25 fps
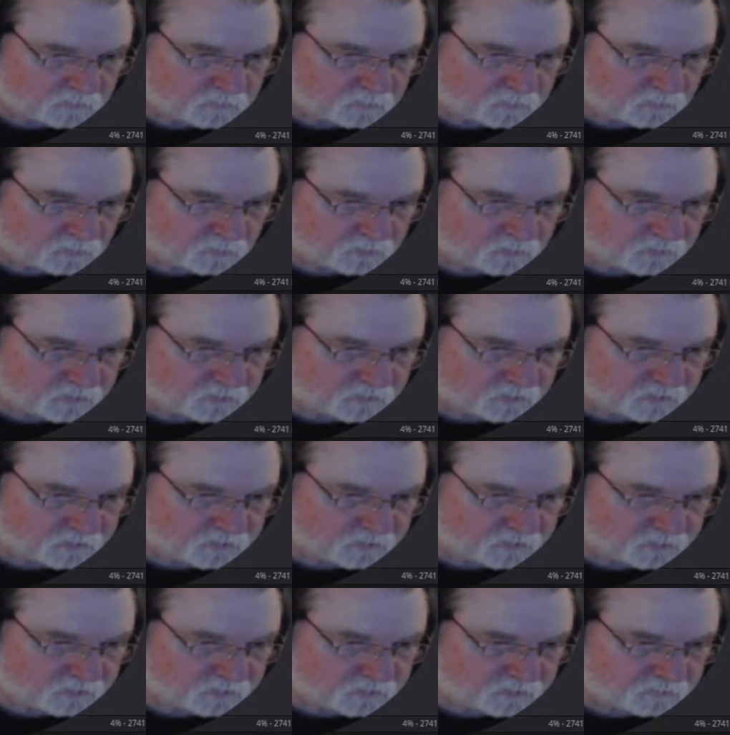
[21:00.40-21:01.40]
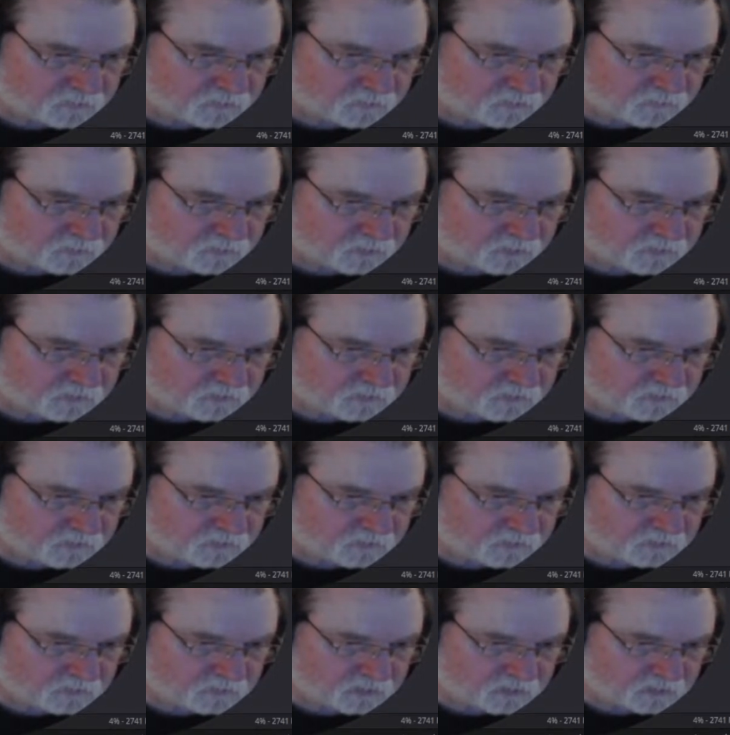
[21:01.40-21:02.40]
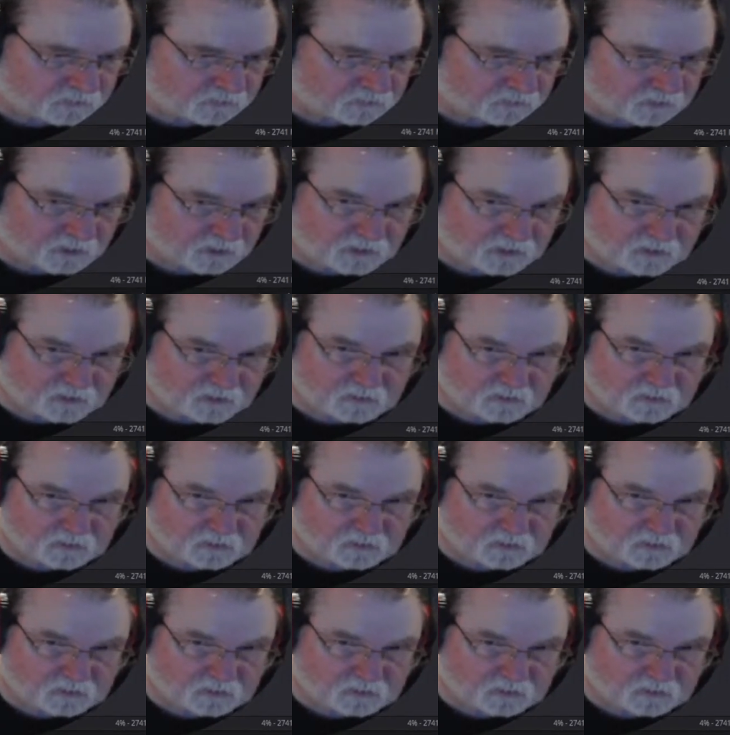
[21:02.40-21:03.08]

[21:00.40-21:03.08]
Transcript: merge this into this like that.